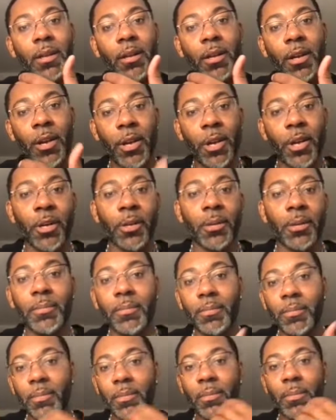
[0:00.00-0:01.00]
her
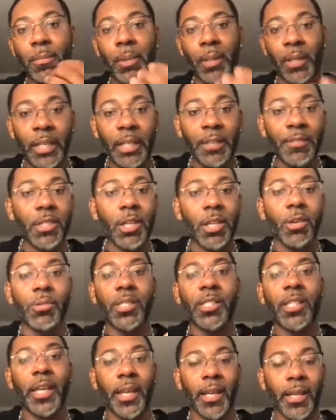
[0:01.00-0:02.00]
beliefs on
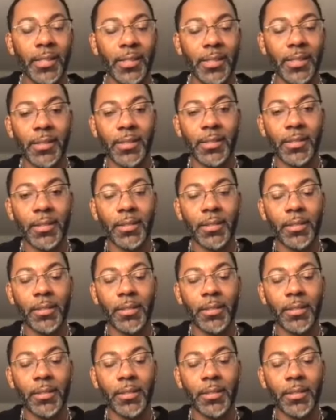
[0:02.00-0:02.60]
sex.